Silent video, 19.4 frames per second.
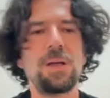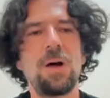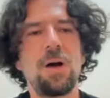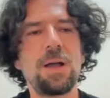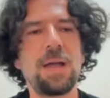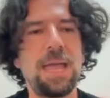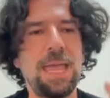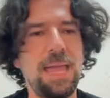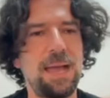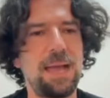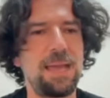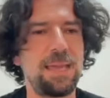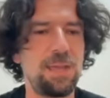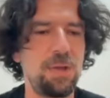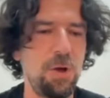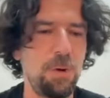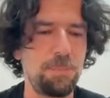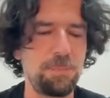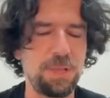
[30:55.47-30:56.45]
Okay, I
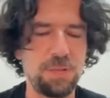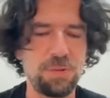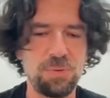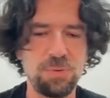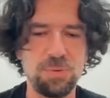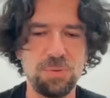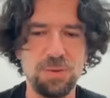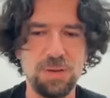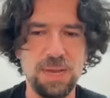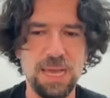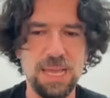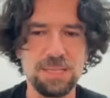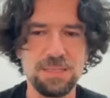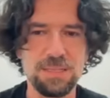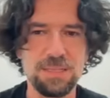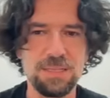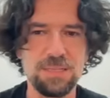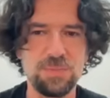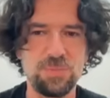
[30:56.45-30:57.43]
hope that you
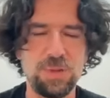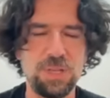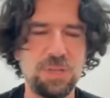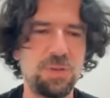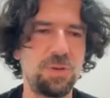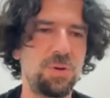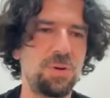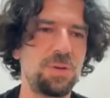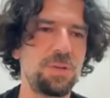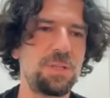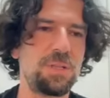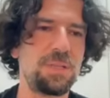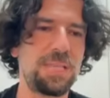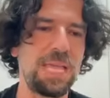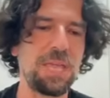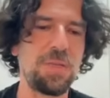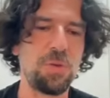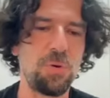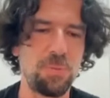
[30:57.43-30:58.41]
liked this video.
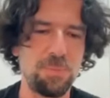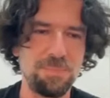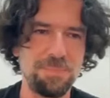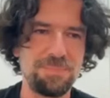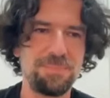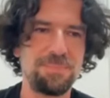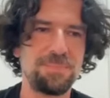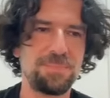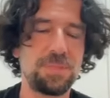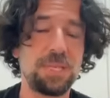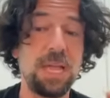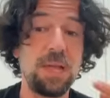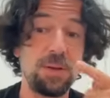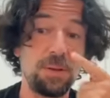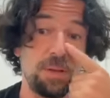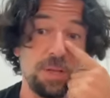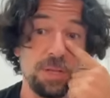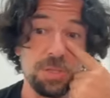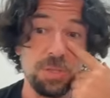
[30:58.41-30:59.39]
Thank you.
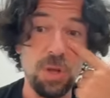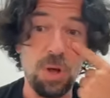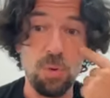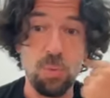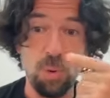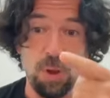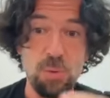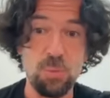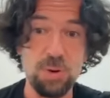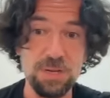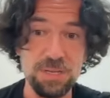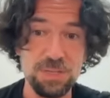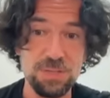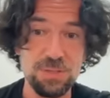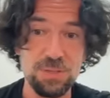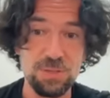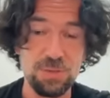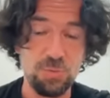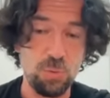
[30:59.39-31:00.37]
So you
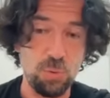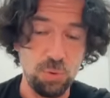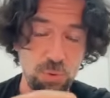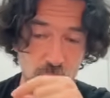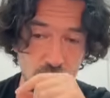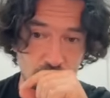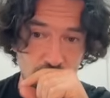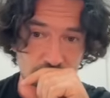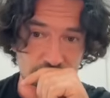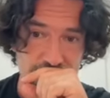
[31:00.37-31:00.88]
will